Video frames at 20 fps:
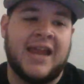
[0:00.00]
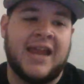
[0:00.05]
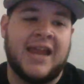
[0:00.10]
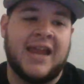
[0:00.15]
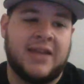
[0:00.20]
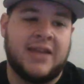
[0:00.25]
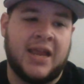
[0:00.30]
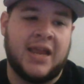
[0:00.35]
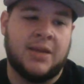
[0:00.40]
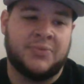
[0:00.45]

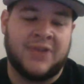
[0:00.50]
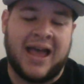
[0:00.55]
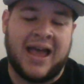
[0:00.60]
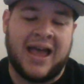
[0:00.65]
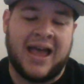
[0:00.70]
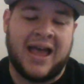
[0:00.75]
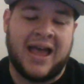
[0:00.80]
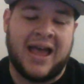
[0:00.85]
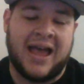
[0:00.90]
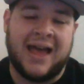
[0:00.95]
games
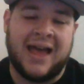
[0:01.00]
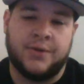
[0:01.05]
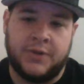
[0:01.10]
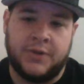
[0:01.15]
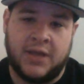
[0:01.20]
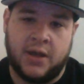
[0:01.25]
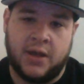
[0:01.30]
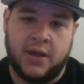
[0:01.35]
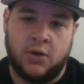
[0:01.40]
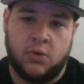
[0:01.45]
out of
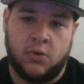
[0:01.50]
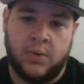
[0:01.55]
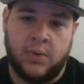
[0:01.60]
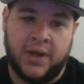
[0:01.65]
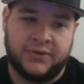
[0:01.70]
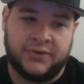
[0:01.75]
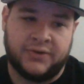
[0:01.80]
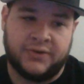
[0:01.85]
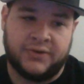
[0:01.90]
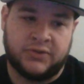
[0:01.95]
the AL
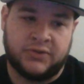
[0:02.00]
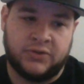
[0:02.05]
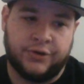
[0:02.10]
West. They're